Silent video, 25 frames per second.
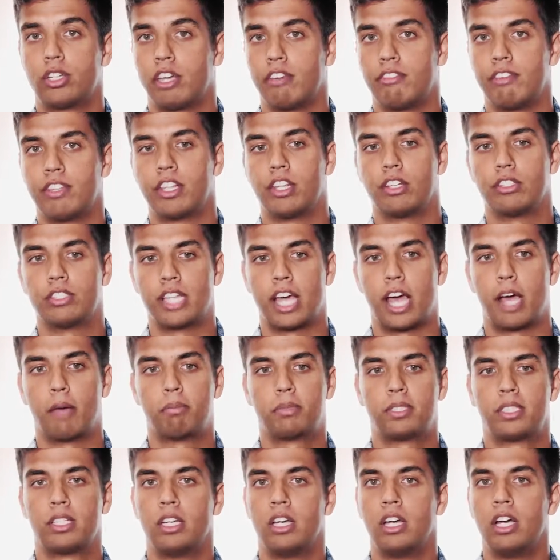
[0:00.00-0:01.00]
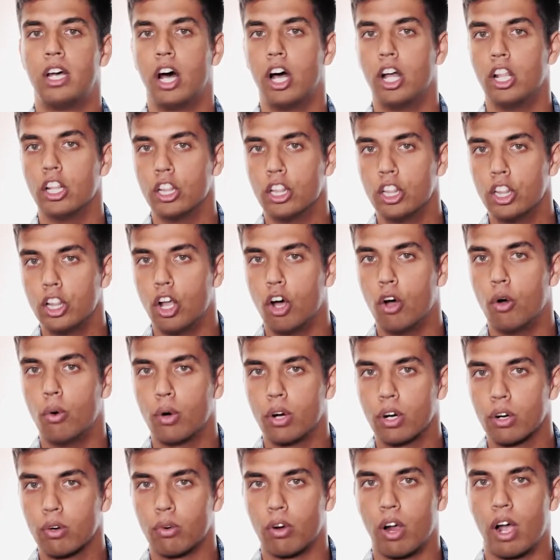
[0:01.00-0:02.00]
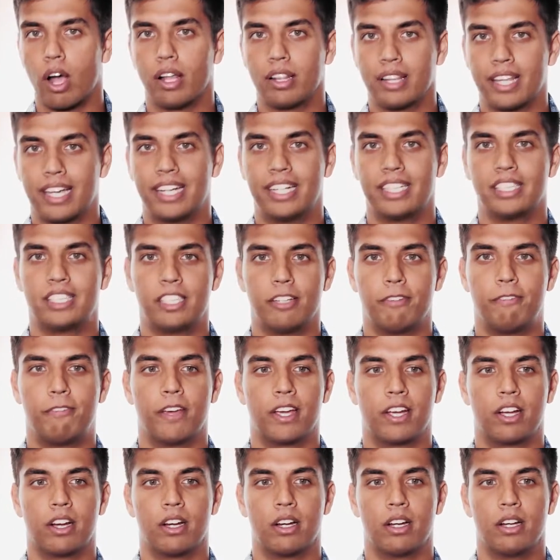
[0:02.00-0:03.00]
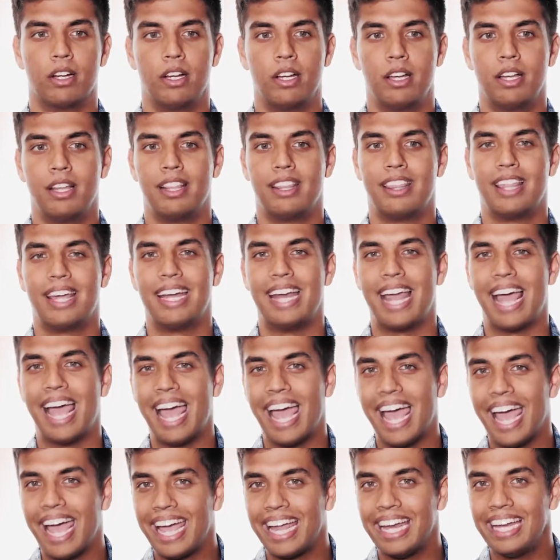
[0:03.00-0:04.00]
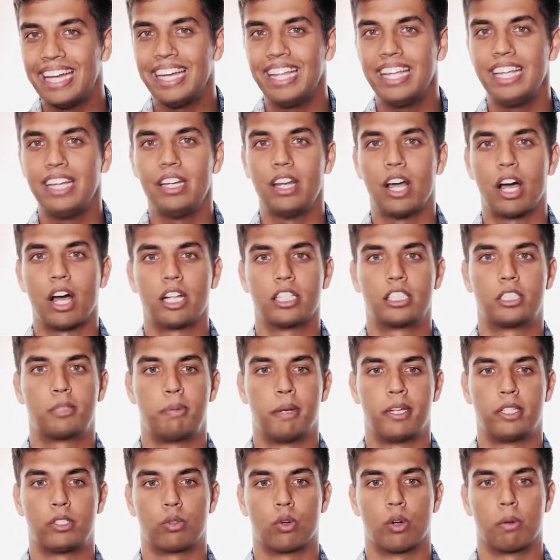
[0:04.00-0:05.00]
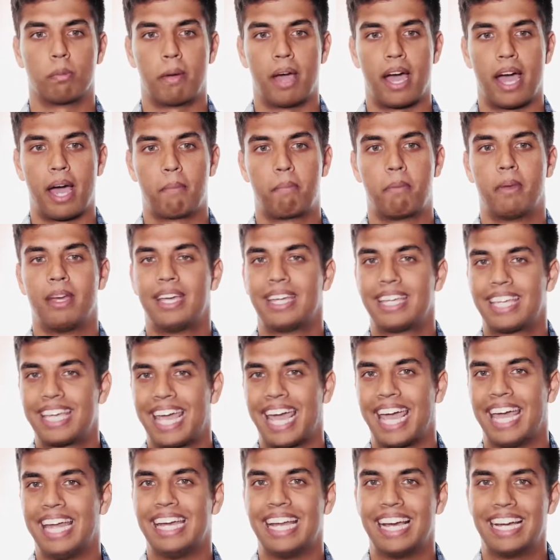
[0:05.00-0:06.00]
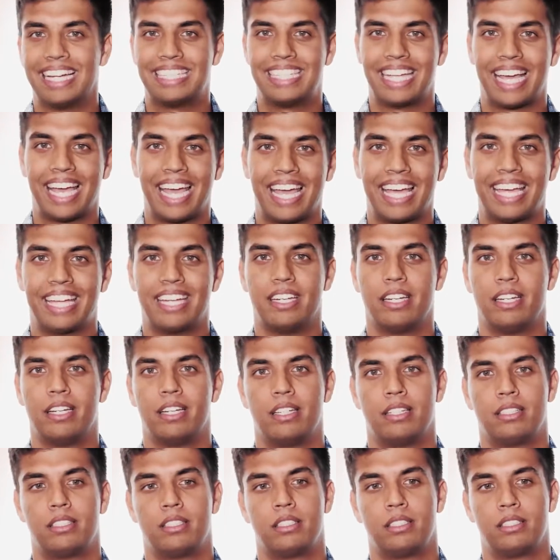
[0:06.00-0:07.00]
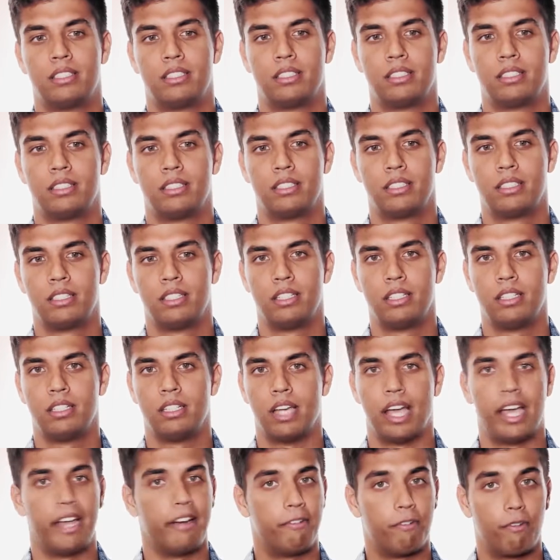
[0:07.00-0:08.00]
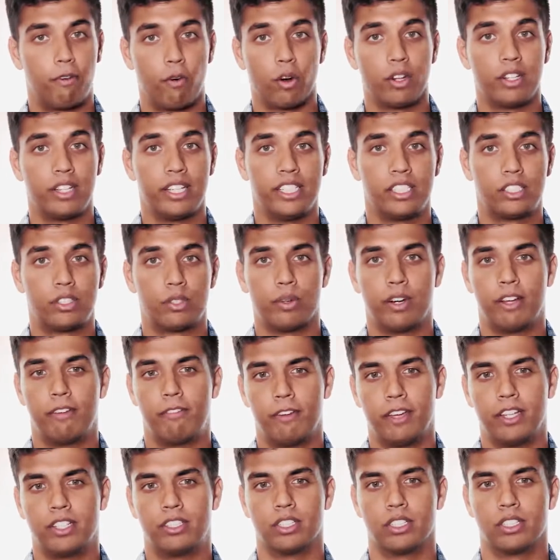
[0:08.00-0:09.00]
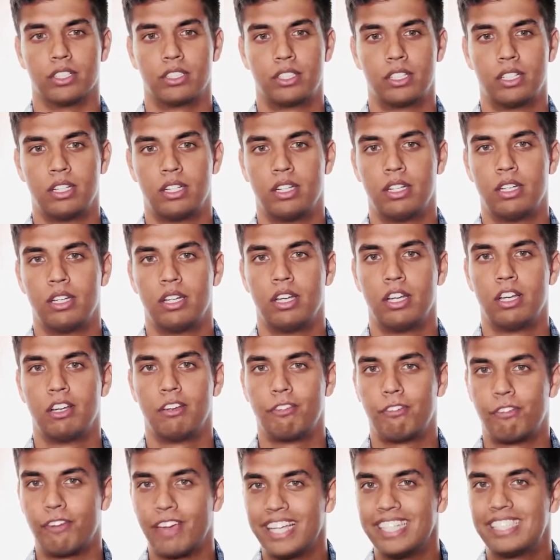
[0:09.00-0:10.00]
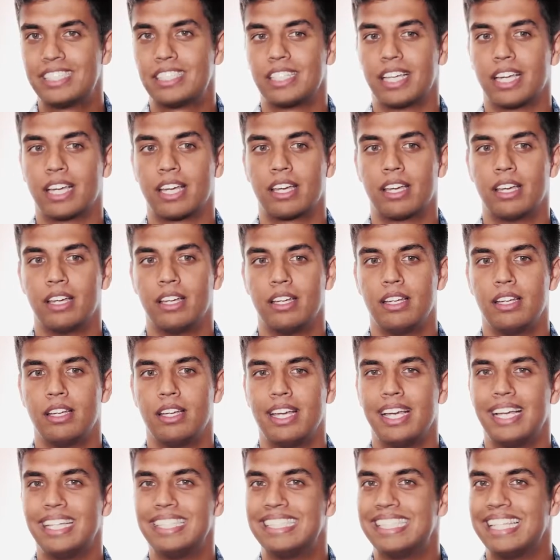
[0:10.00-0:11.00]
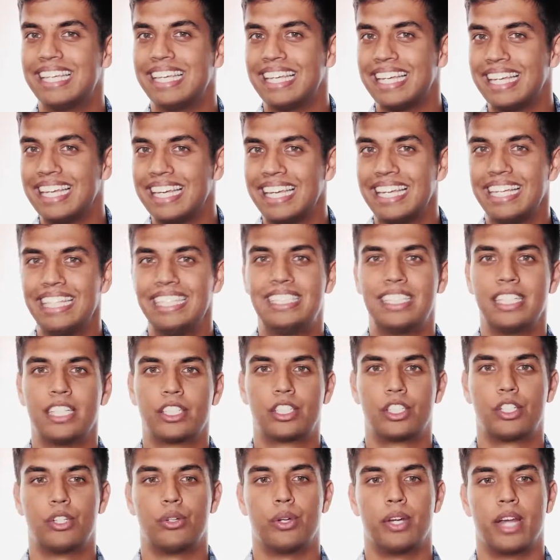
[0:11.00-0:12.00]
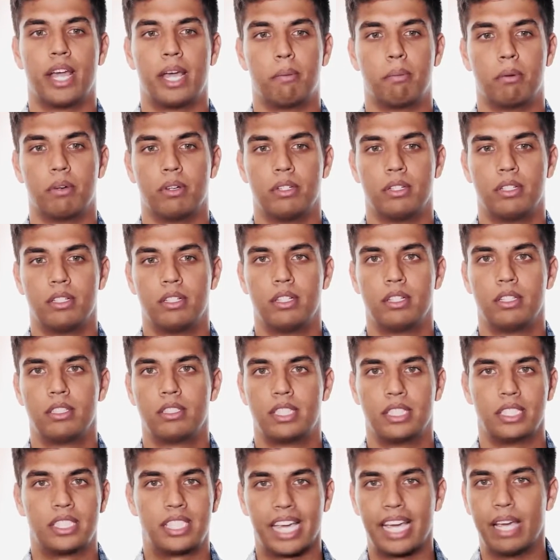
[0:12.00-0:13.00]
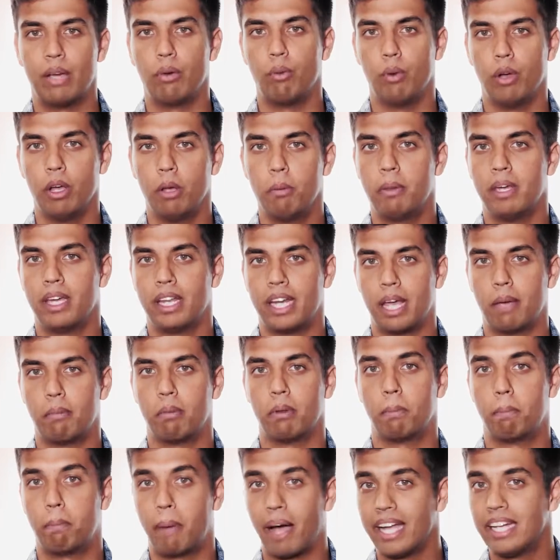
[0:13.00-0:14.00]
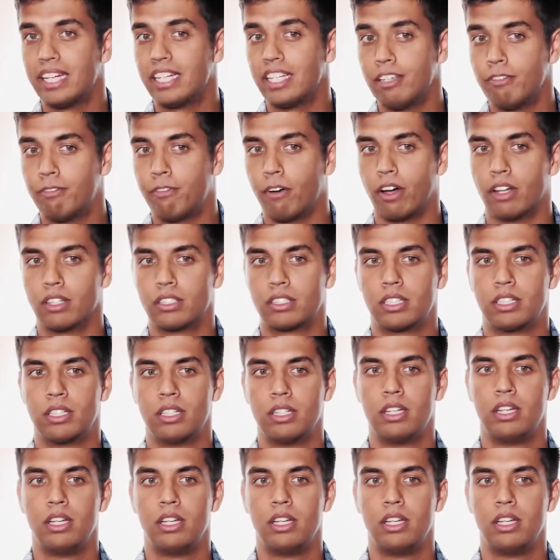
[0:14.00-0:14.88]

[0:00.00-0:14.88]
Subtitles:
giving those apps a lower raw latency figure than any non-Spacewarp app can attain. And for these 3 features, Phase Sync is the easiest to enable, since it will be enabled by default